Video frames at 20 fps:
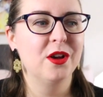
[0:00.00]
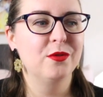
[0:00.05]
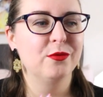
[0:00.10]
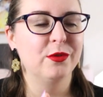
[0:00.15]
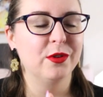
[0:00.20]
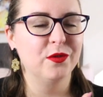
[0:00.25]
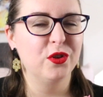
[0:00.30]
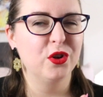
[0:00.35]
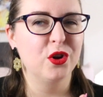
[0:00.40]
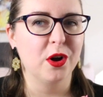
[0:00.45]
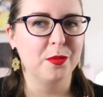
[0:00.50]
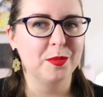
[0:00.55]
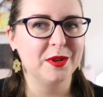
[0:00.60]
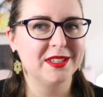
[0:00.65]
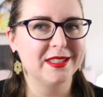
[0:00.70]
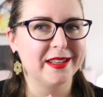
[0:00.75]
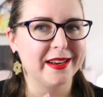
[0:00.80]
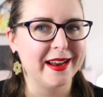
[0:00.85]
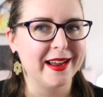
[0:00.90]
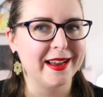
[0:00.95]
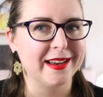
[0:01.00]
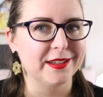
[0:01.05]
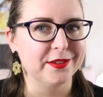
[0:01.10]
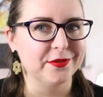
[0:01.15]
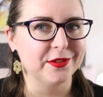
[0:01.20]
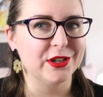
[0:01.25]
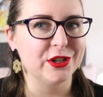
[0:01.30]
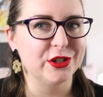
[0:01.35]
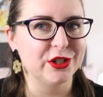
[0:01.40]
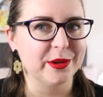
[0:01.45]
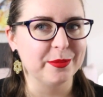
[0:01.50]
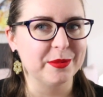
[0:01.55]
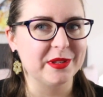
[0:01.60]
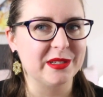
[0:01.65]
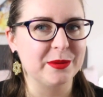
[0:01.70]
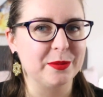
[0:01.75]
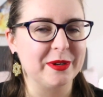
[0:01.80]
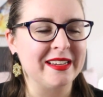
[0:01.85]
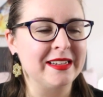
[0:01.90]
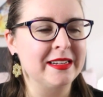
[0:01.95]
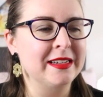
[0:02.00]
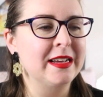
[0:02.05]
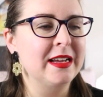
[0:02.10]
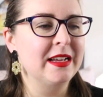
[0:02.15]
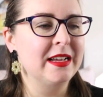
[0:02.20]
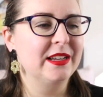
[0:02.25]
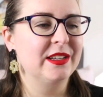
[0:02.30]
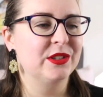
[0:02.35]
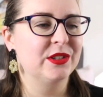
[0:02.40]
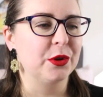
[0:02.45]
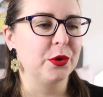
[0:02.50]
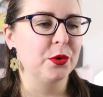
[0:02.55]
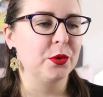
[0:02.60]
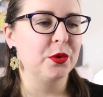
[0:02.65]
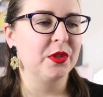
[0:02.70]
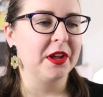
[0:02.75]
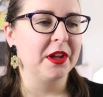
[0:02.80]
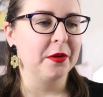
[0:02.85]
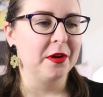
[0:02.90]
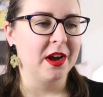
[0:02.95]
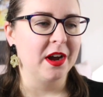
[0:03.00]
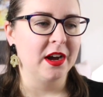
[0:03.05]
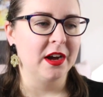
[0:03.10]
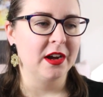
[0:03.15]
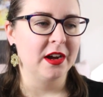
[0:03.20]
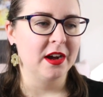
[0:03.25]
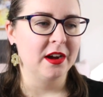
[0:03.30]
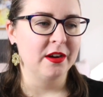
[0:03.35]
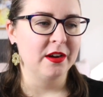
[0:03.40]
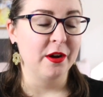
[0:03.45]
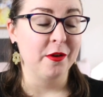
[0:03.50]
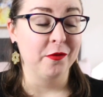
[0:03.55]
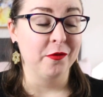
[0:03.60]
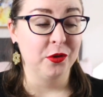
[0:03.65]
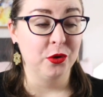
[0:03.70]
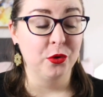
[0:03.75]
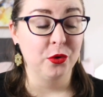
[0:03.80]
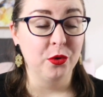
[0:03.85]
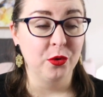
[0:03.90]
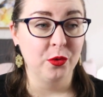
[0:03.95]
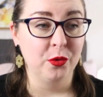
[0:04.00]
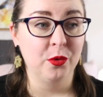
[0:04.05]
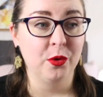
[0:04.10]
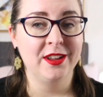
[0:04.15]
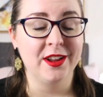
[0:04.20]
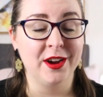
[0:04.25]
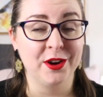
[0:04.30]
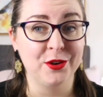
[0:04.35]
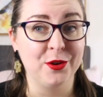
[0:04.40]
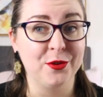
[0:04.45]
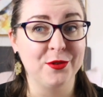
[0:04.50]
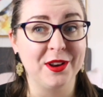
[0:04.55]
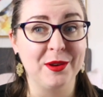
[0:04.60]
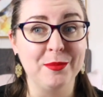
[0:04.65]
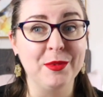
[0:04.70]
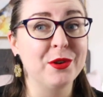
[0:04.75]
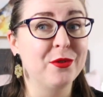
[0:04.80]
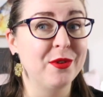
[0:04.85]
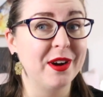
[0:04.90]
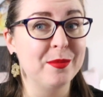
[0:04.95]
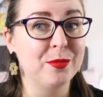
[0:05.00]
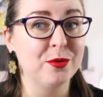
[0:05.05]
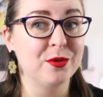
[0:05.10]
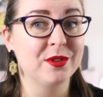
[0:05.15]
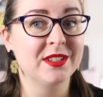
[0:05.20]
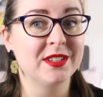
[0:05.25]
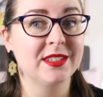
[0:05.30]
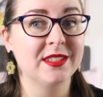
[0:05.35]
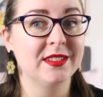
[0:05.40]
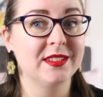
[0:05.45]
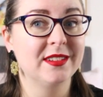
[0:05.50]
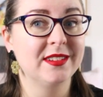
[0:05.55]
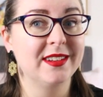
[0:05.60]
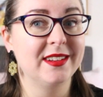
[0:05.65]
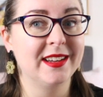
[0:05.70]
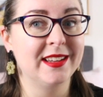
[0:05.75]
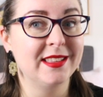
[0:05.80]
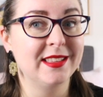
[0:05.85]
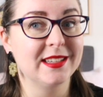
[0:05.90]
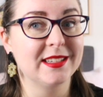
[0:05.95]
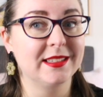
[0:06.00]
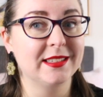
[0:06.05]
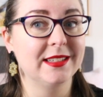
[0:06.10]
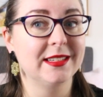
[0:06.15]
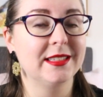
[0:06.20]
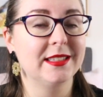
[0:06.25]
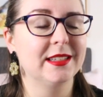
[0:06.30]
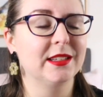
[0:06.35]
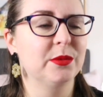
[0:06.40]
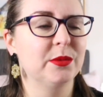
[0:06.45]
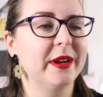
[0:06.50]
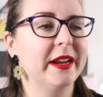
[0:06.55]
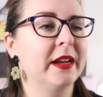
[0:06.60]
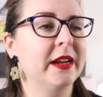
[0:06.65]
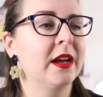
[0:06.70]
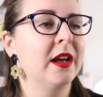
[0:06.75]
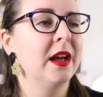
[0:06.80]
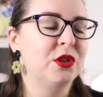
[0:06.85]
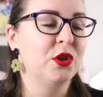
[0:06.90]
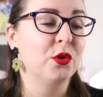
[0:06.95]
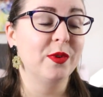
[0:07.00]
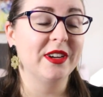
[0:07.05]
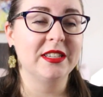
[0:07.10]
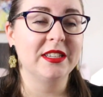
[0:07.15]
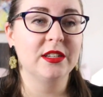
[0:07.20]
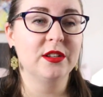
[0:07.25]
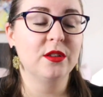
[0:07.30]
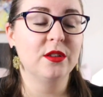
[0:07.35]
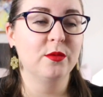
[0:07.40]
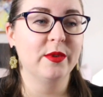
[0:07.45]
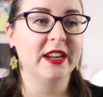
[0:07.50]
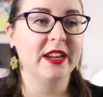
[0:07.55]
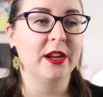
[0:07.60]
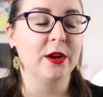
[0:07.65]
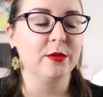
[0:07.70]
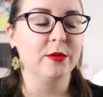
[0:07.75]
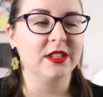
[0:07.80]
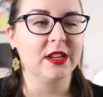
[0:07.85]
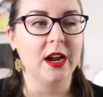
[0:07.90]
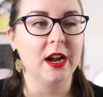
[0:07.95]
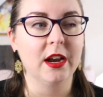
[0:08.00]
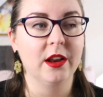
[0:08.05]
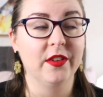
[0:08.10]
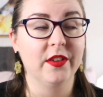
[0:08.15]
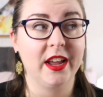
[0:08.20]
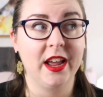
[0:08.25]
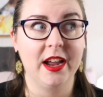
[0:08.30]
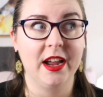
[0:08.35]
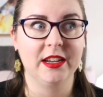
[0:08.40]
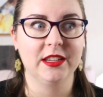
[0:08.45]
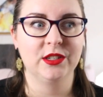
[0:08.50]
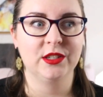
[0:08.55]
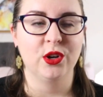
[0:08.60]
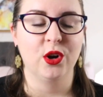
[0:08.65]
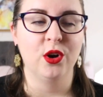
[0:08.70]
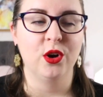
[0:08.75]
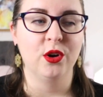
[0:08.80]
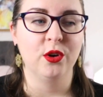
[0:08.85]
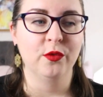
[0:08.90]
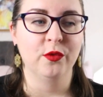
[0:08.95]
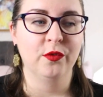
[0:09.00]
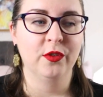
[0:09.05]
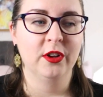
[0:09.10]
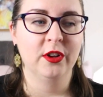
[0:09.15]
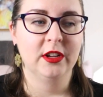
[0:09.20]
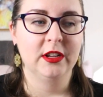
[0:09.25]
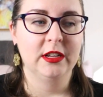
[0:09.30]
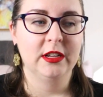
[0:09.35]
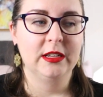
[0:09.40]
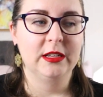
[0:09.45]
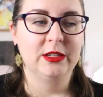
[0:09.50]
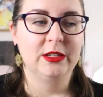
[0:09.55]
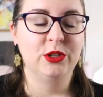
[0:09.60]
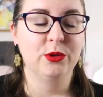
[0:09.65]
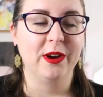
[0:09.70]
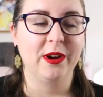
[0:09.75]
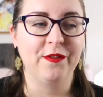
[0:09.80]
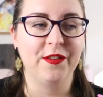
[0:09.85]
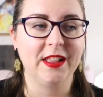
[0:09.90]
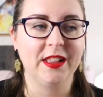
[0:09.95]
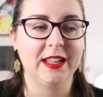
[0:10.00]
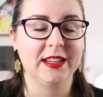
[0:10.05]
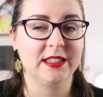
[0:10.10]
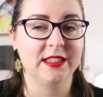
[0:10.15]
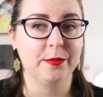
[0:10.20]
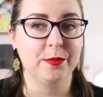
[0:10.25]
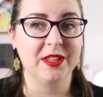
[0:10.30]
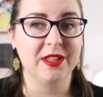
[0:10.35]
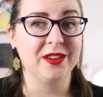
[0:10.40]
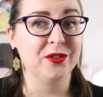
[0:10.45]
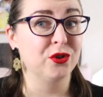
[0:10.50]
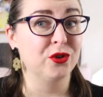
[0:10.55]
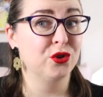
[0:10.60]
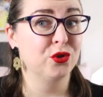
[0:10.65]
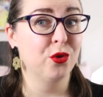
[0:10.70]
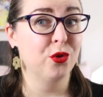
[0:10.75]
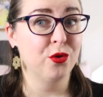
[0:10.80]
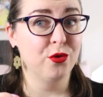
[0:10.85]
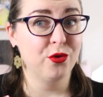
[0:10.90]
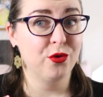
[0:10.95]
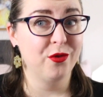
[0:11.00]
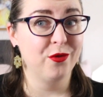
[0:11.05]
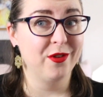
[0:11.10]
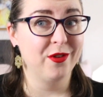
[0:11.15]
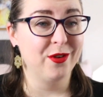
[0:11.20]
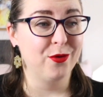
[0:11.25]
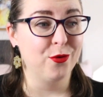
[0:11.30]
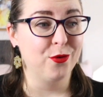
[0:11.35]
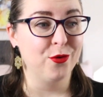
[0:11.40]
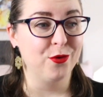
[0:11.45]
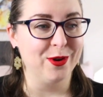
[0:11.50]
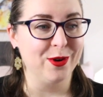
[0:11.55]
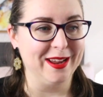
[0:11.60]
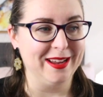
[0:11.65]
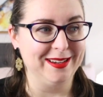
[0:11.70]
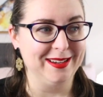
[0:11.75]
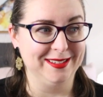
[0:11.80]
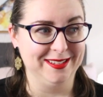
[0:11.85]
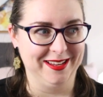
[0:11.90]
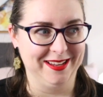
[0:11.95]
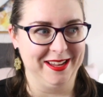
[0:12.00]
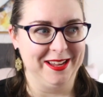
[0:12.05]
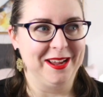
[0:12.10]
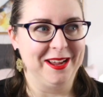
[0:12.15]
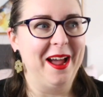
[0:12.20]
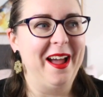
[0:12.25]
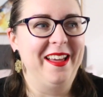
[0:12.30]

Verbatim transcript: review copies that I had to finish up this week. So there are a few young adult and middle grade books in this list this week. The rest of the week it was kind of a case of do I feel like something short or easy